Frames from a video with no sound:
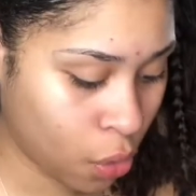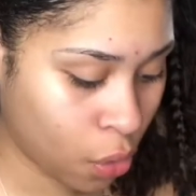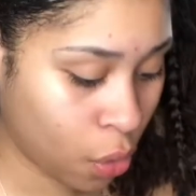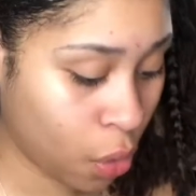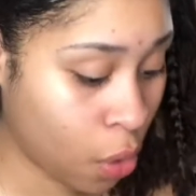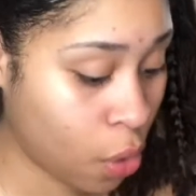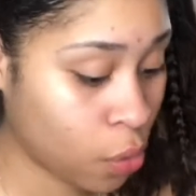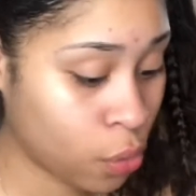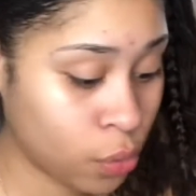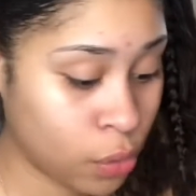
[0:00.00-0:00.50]

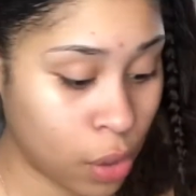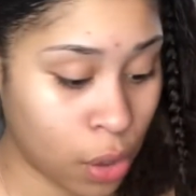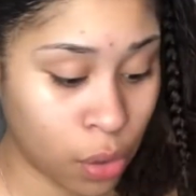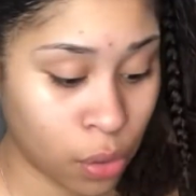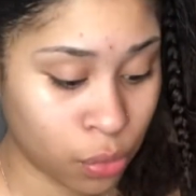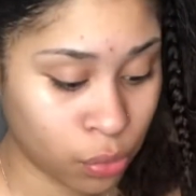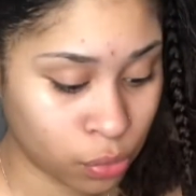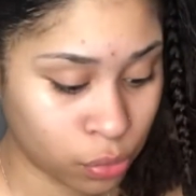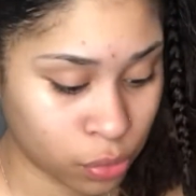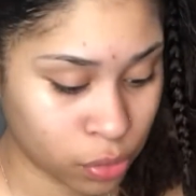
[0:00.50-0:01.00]
or who
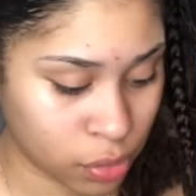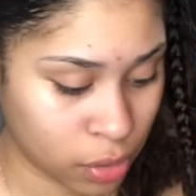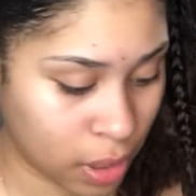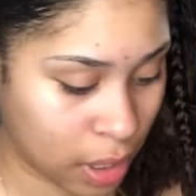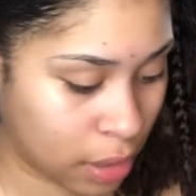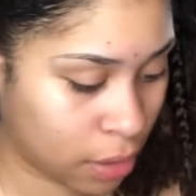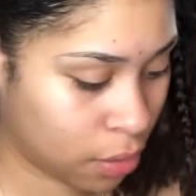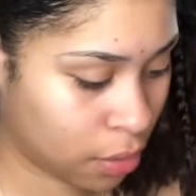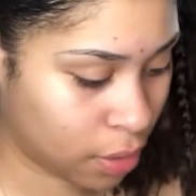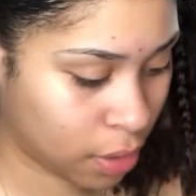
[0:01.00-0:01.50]
knows
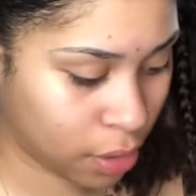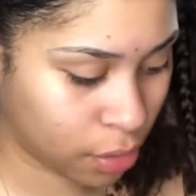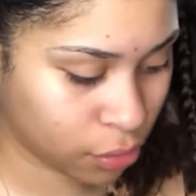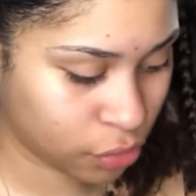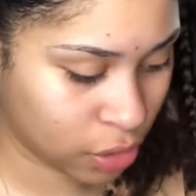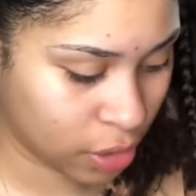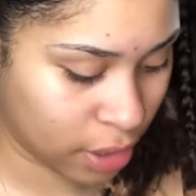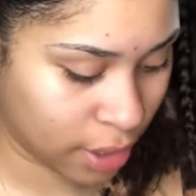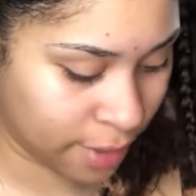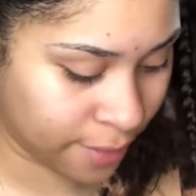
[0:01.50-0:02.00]
how long they're gonna
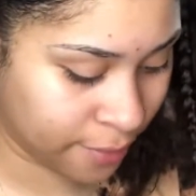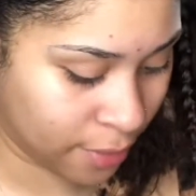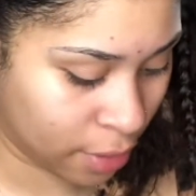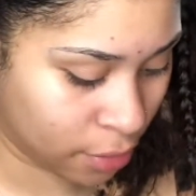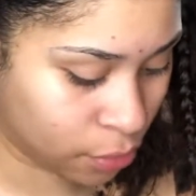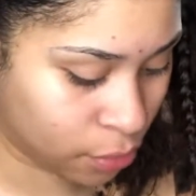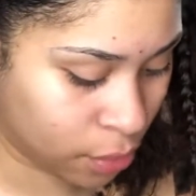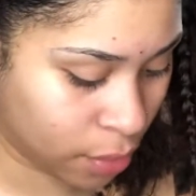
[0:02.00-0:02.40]
try to have y'all doing